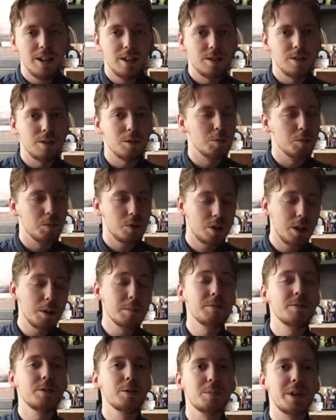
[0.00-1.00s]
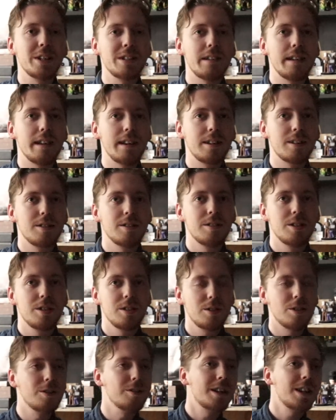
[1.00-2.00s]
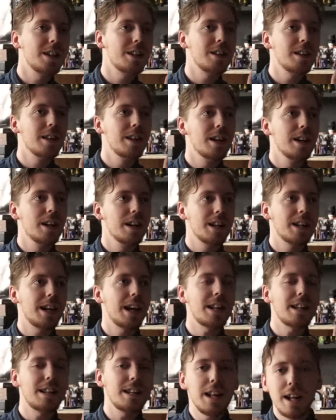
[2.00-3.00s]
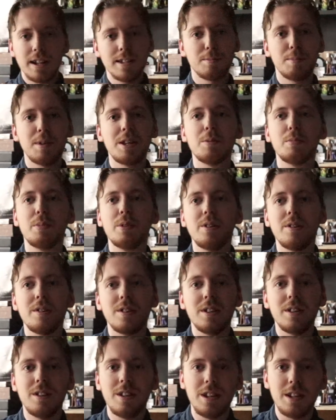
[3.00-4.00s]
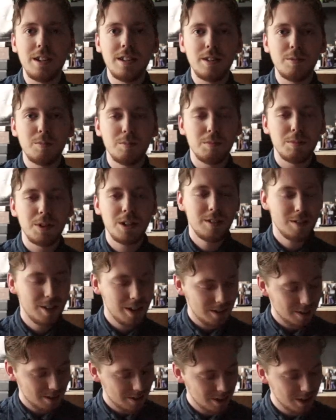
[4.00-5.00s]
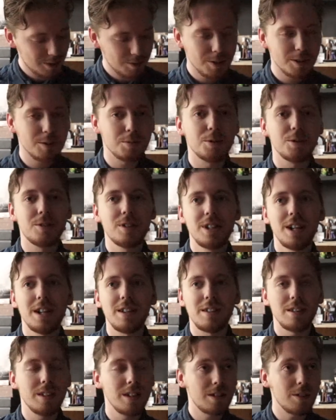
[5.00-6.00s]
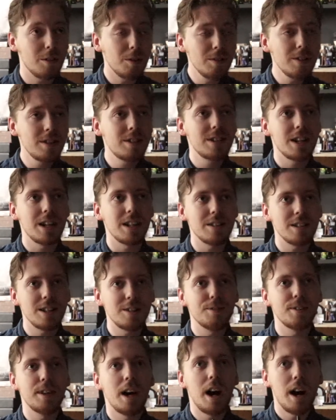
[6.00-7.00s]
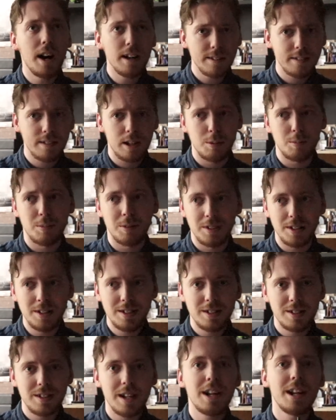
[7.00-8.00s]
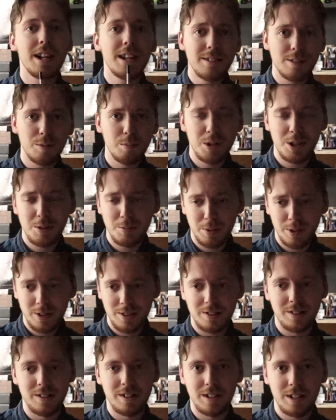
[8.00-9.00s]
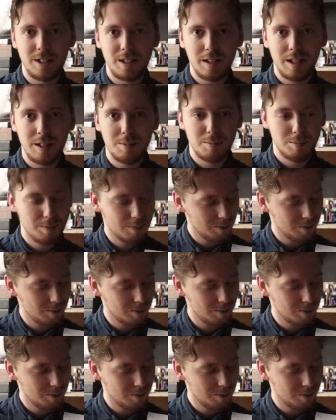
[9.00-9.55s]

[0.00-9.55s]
So some of you might think, so the cannot be a bird underneath them. But that's not what the rule said. It only says if an odd number is, there has to be a bird underneath them.